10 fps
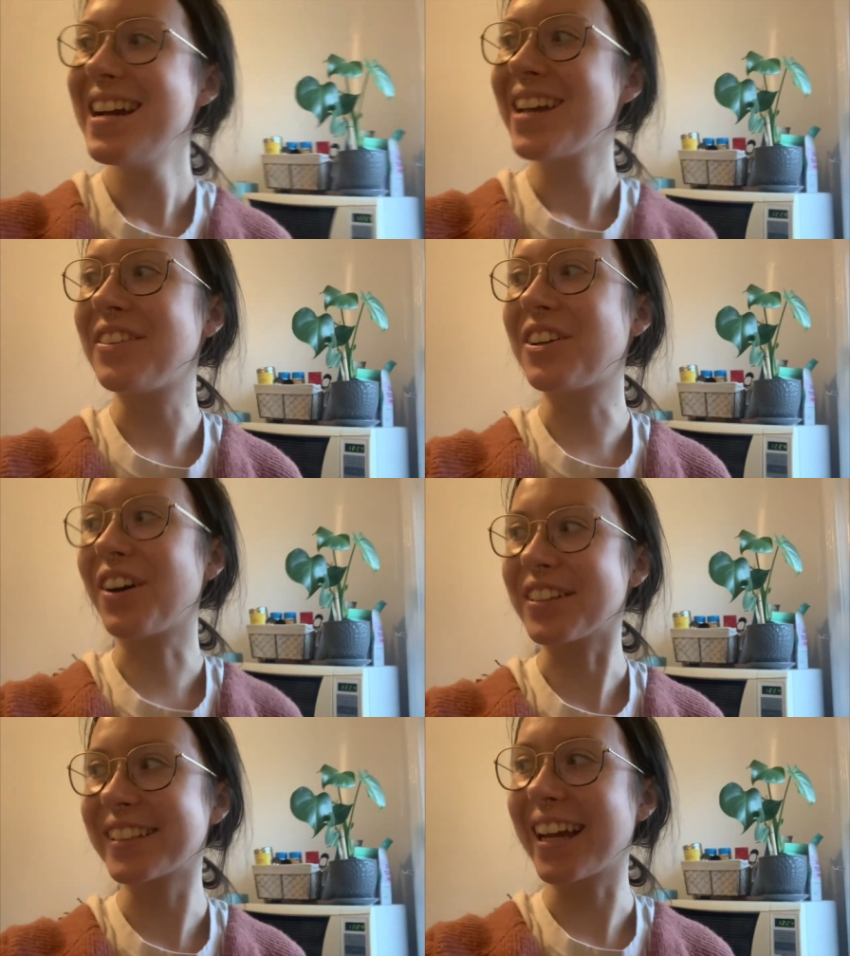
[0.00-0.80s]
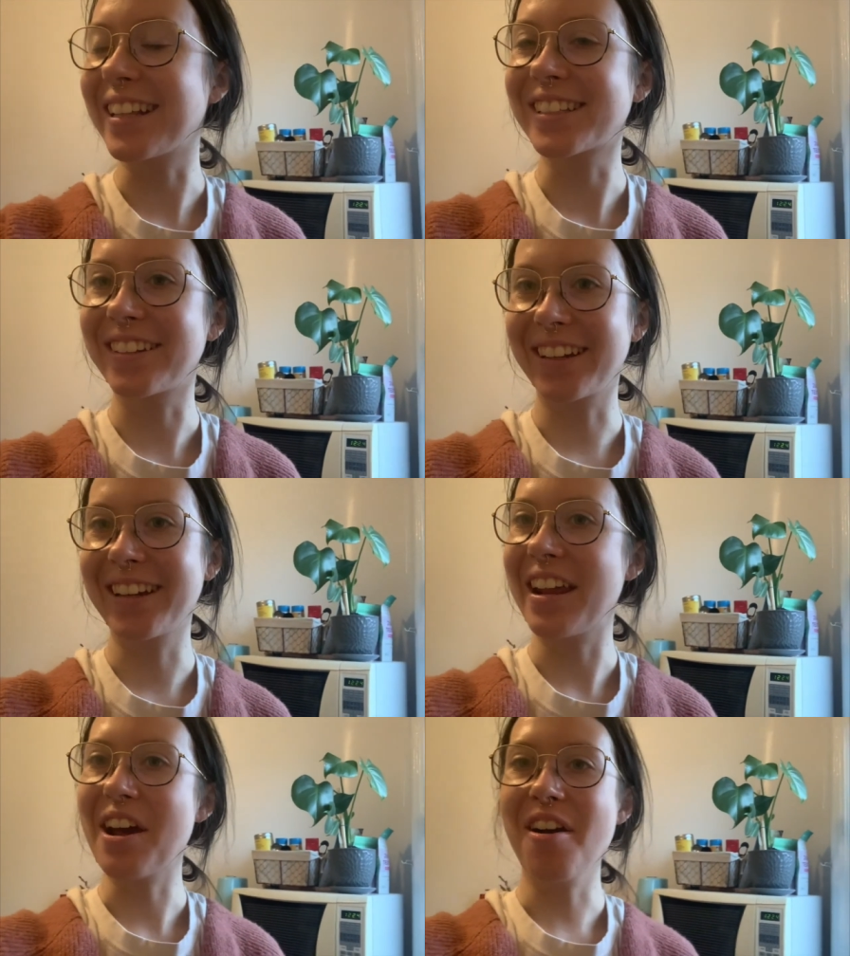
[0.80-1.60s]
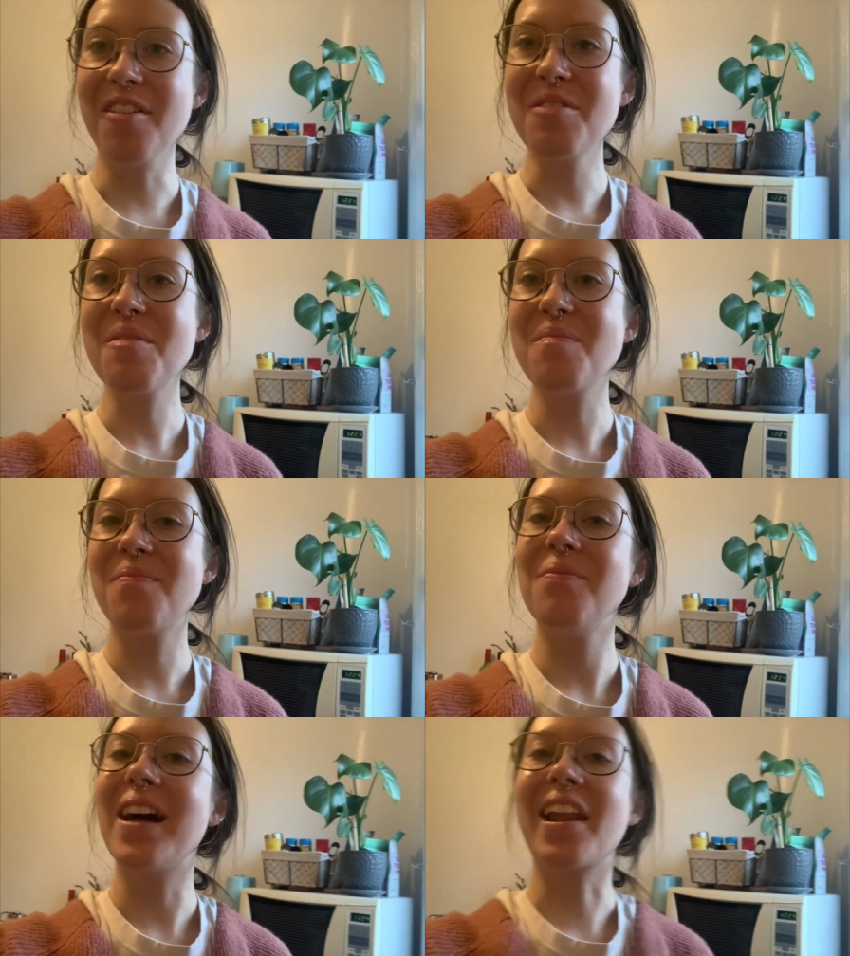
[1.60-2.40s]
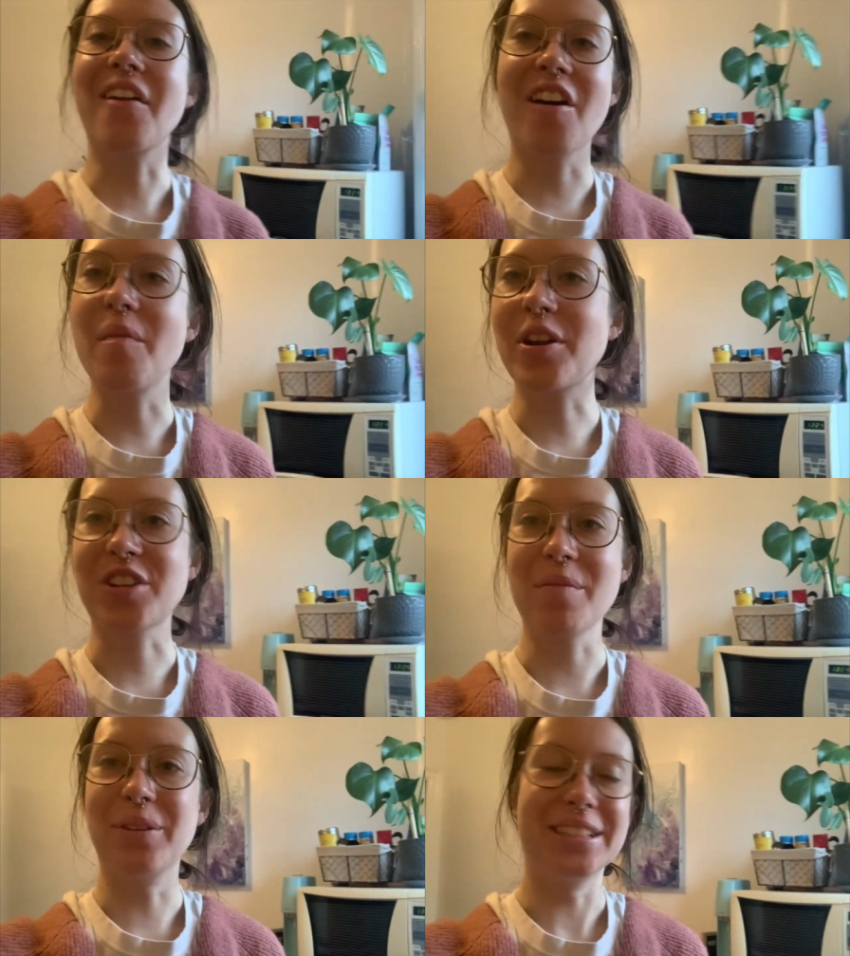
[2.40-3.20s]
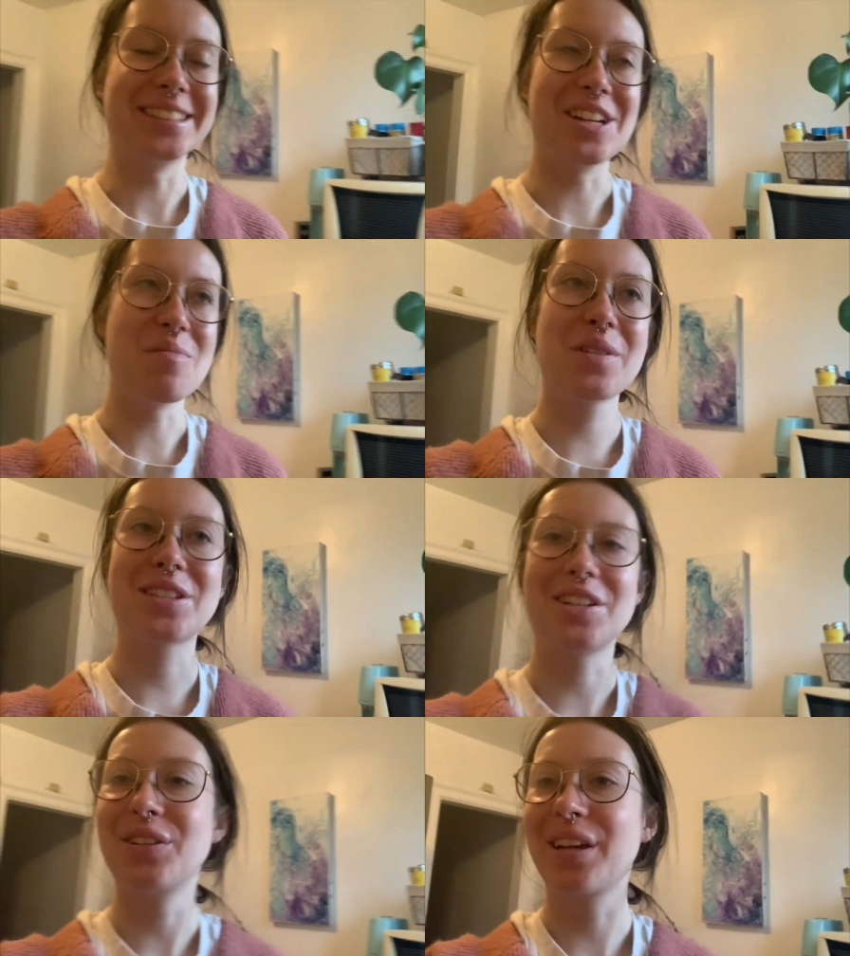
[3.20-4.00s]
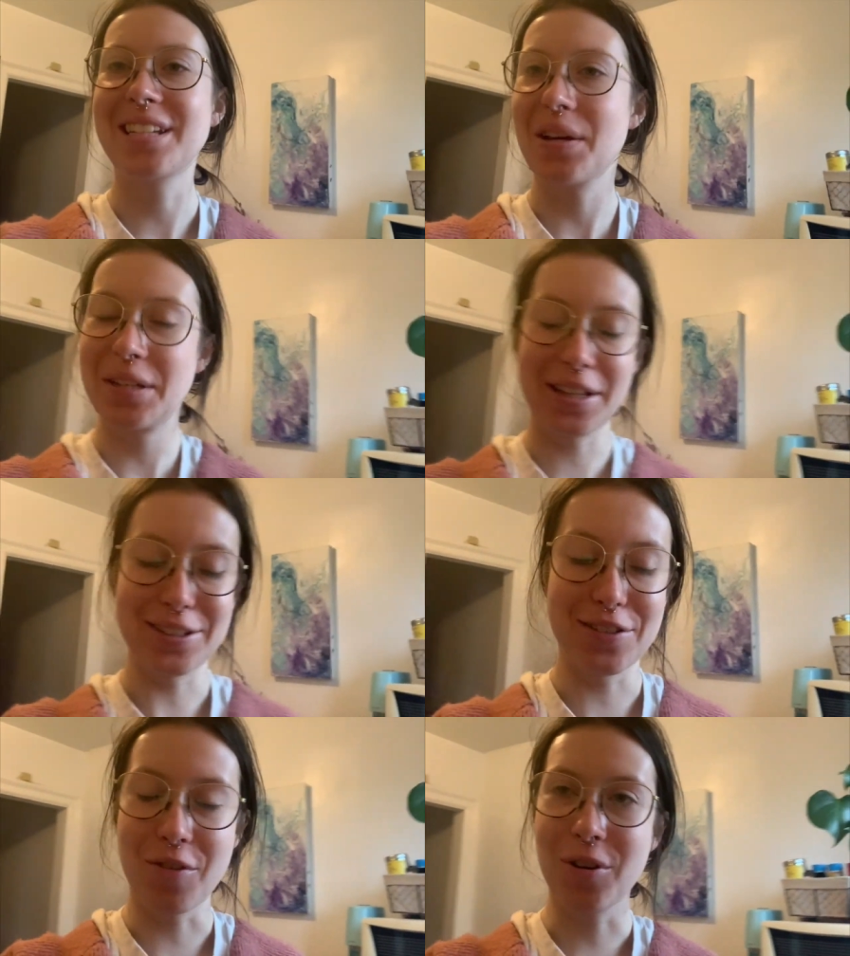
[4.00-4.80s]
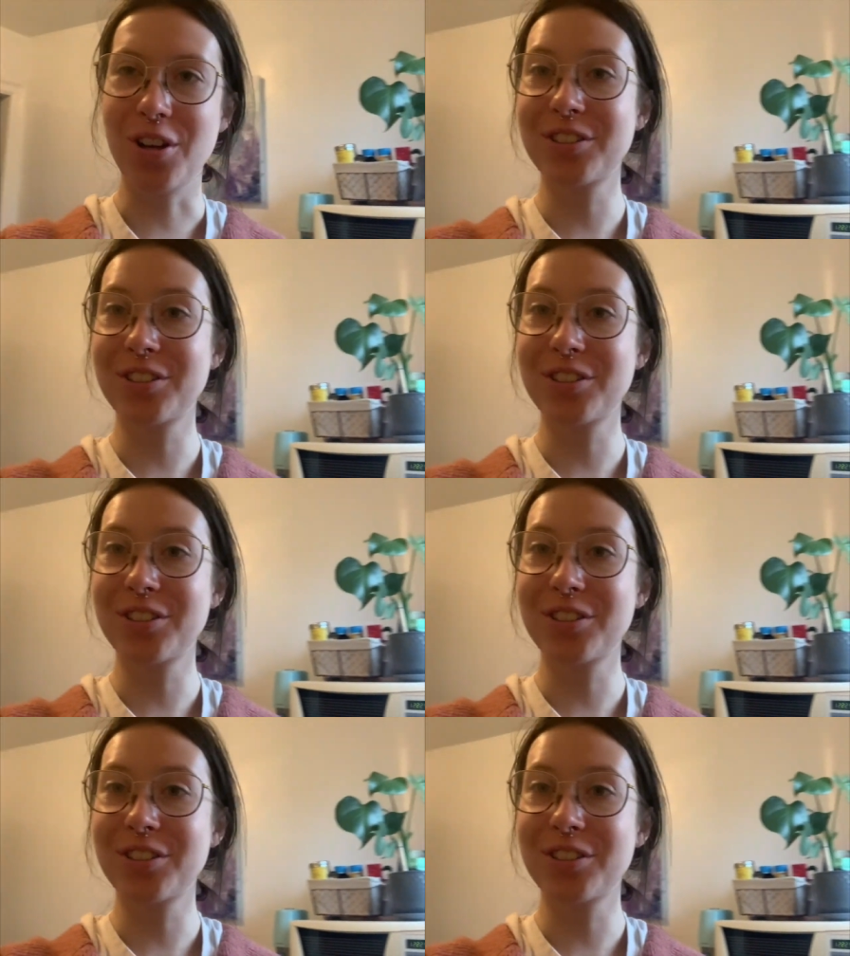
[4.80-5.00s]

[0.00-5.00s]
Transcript: if he calls again, it's gonna cut out. And I don't have my tripod set up because I took it down to answer the phone call.